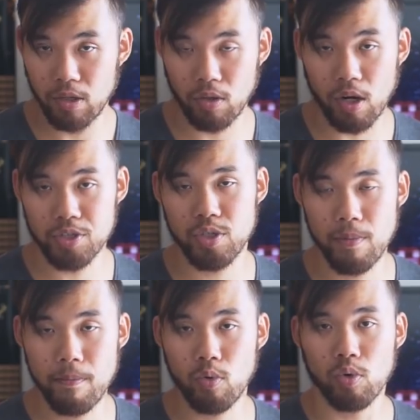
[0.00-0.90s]
There are
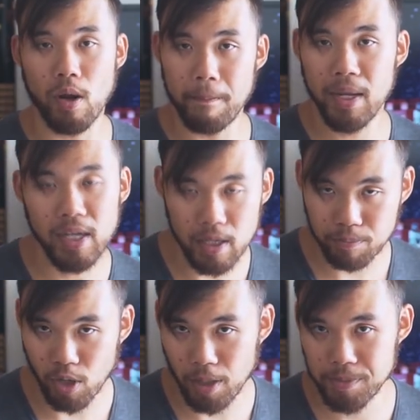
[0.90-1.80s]
also more
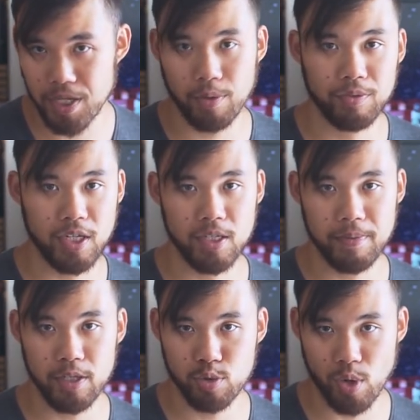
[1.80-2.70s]
immediate problems that will need to
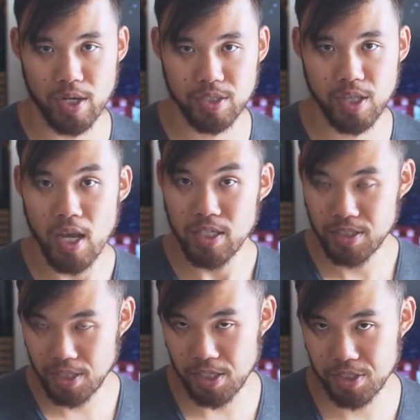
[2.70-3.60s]
be addressed.
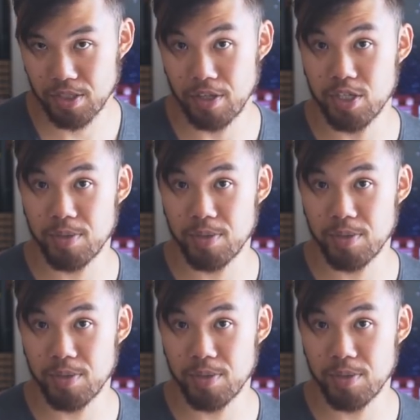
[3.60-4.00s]
Statistically